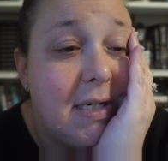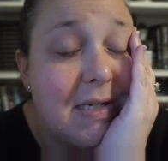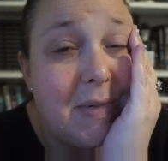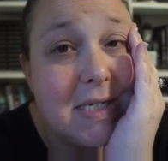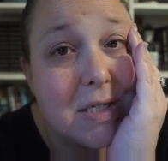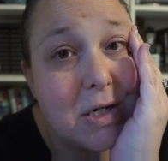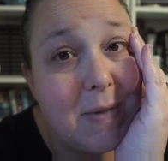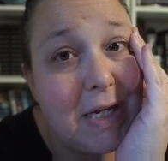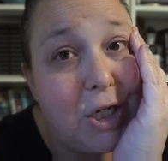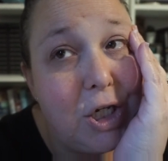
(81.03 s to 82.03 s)
because that means it's gonna
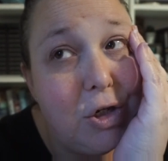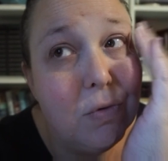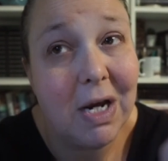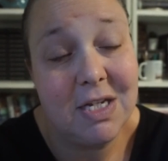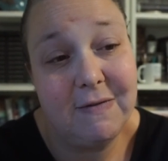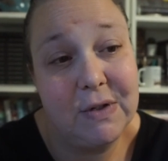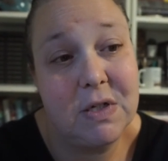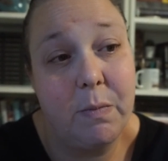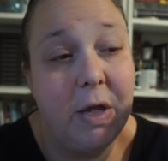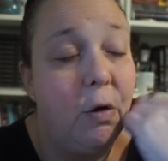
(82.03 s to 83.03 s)
make you guys feel
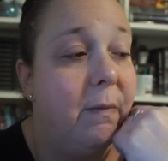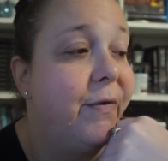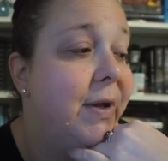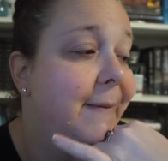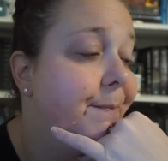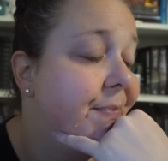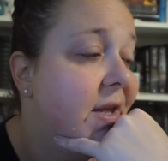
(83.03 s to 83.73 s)
something, hopefully.